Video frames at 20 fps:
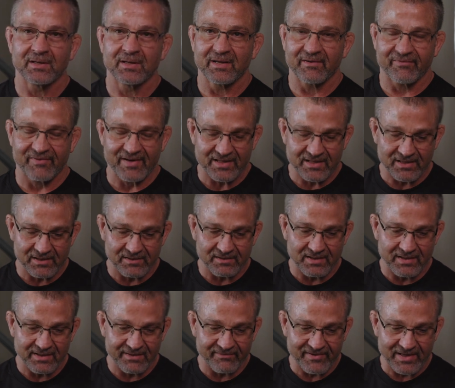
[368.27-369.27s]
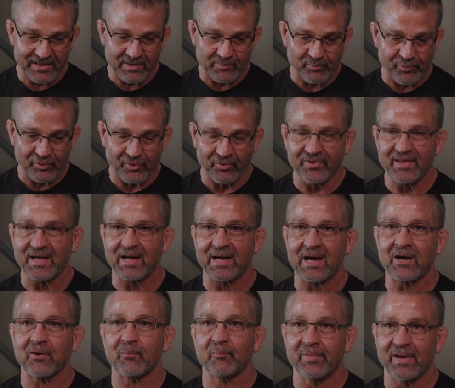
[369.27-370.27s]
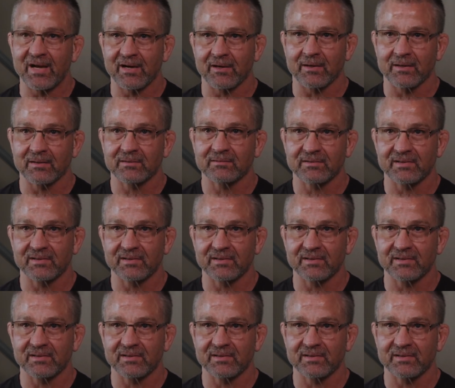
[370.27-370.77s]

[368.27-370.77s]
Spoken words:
if I could pull that out better,